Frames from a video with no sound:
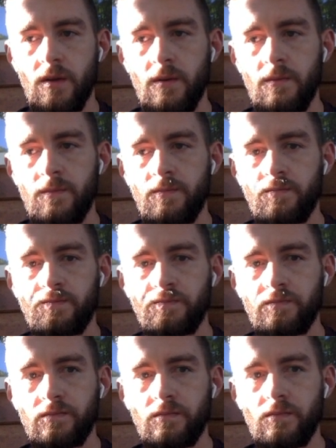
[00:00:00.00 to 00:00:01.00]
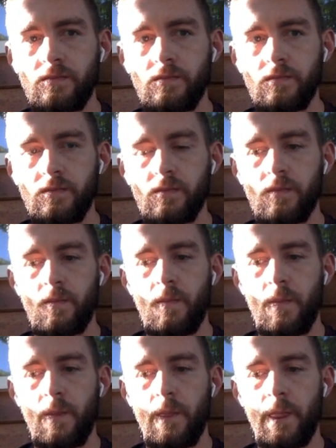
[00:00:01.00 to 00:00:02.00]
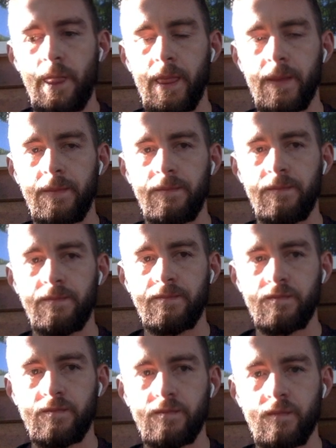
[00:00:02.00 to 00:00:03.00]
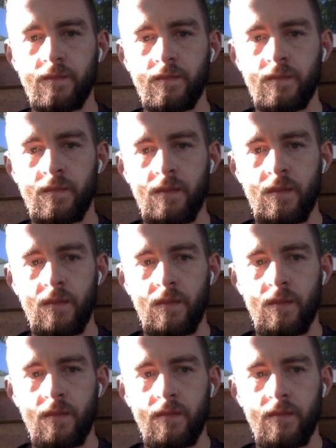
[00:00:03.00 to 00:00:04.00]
No one is speaking in this clip.